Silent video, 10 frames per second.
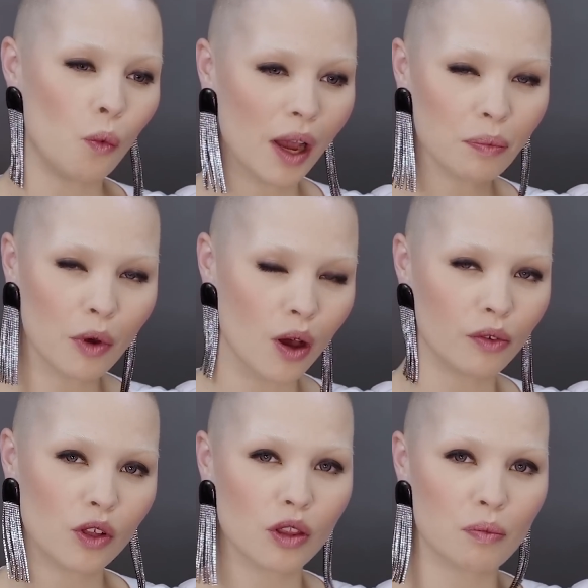wipe off
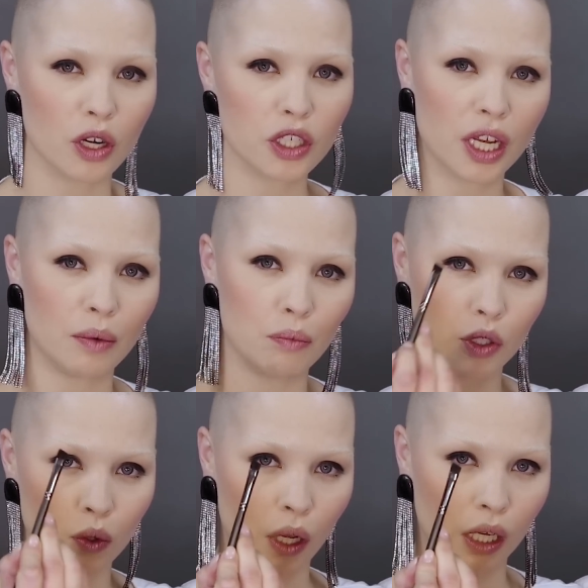the brush in
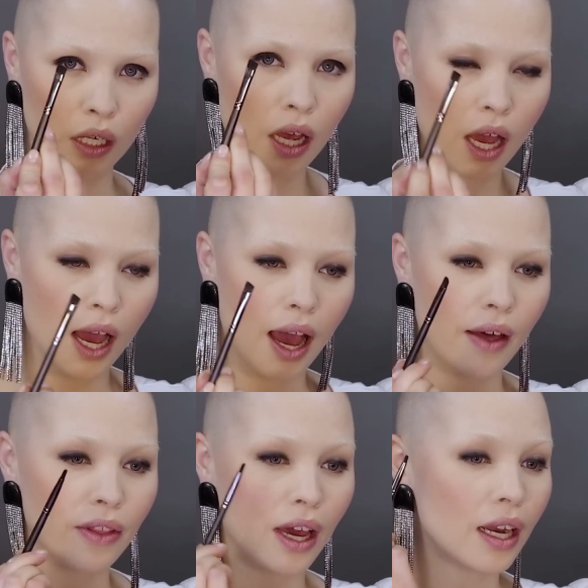between
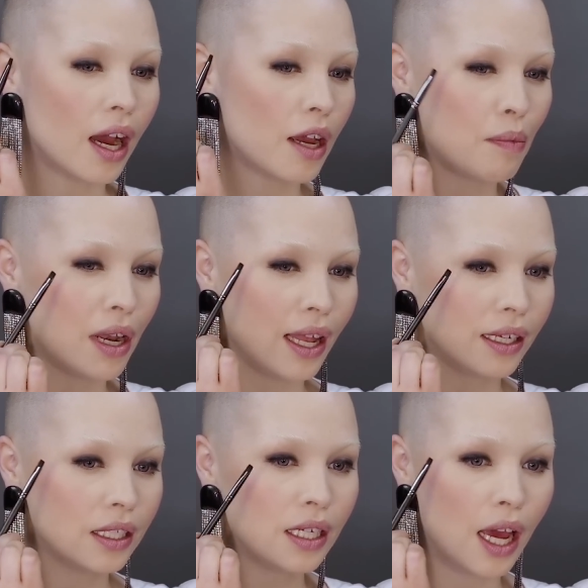and that I
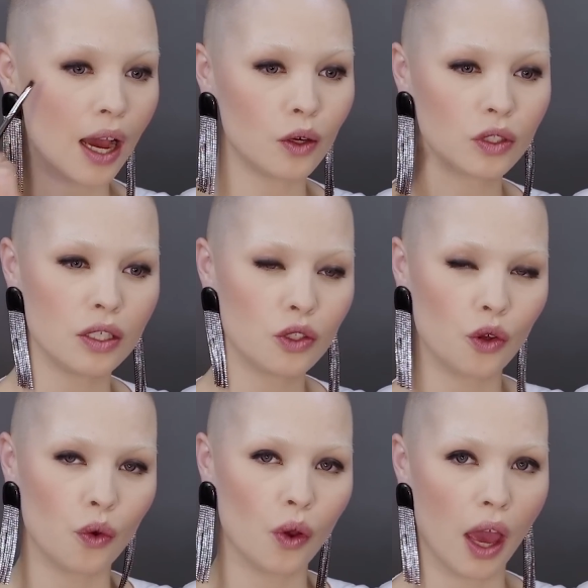blend it out
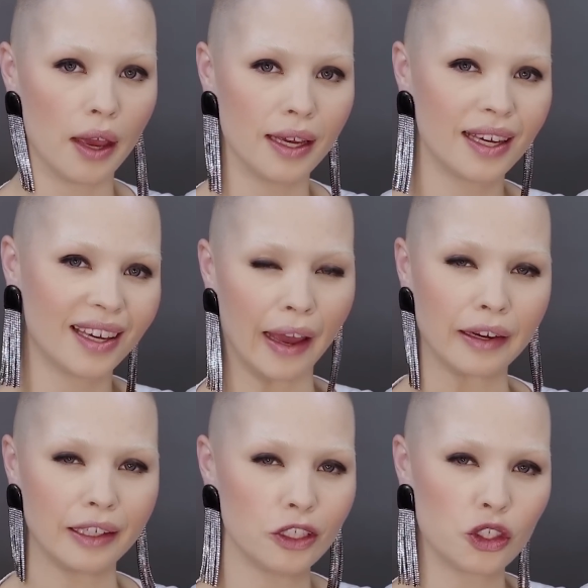into a caddy